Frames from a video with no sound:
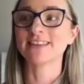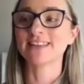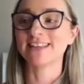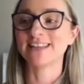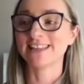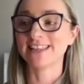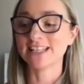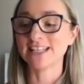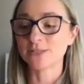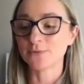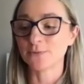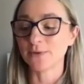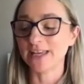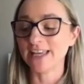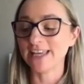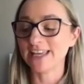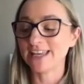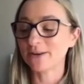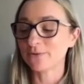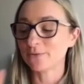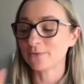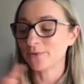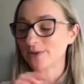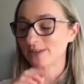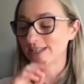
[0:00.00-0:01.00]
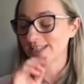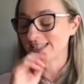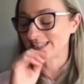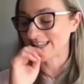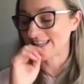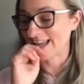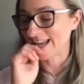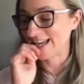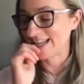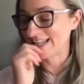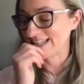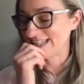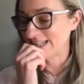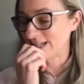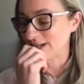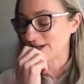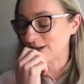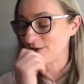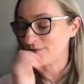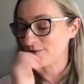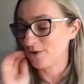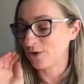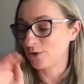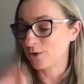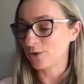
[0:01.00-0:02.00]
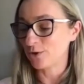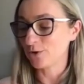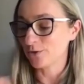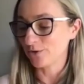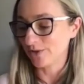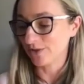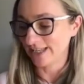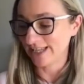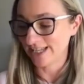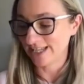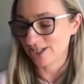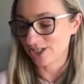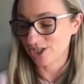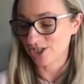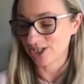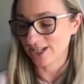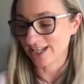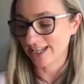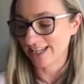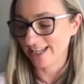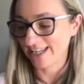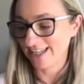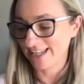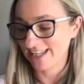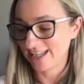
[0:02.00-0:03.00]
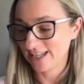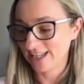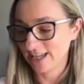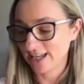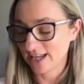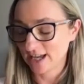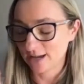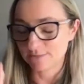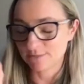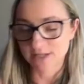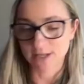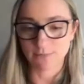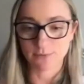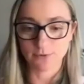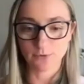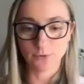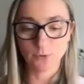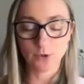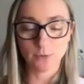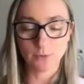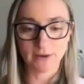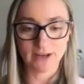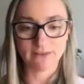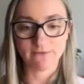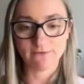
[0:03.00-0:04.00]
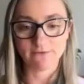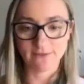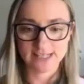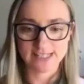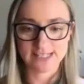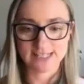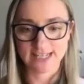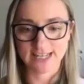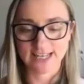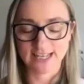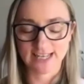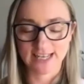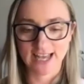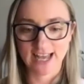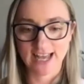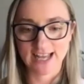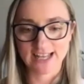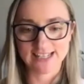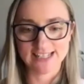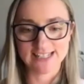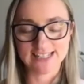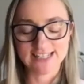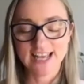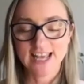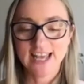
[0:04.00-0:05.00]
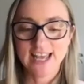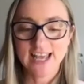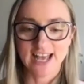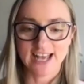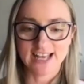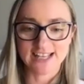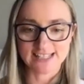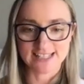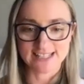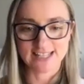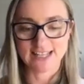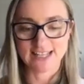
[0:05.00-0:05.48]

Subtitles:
this week, was that, you know, if you Google ESG, it comes up all about investing. And as the